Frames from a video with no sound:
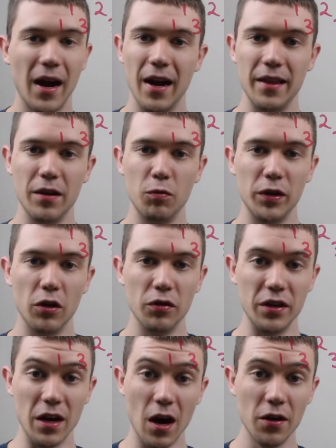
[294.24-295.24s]
And then we go
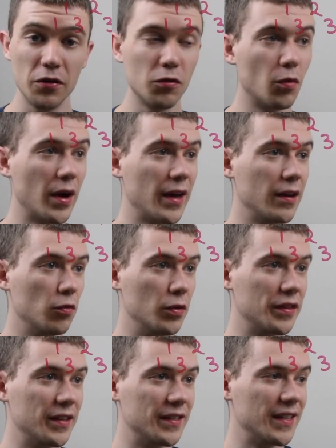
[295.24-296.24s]
the other way
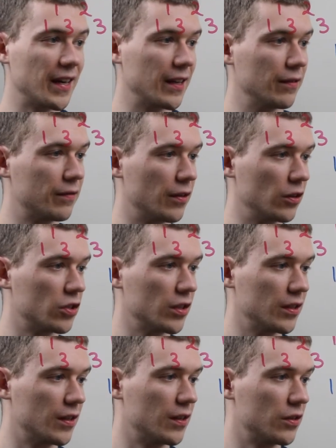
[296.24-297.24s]
with the second
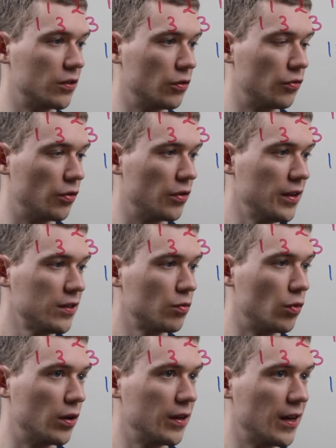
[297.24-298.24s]
function. So for this
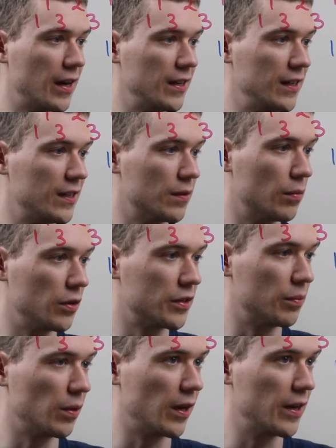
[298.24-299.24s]
one, I need to
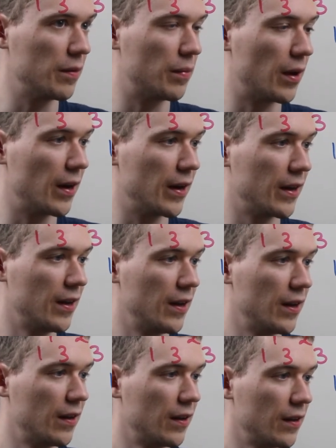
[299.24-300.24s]
multiply it by
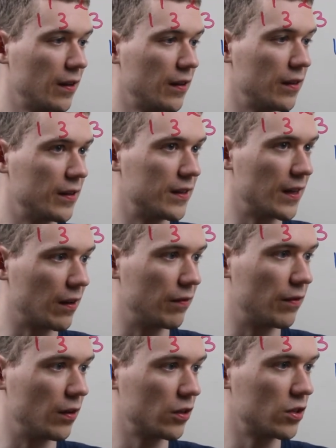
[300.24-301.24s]
the second
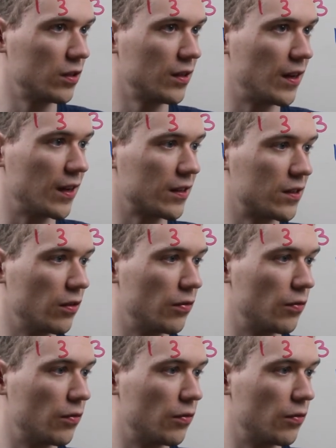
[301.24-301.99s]
function, x to the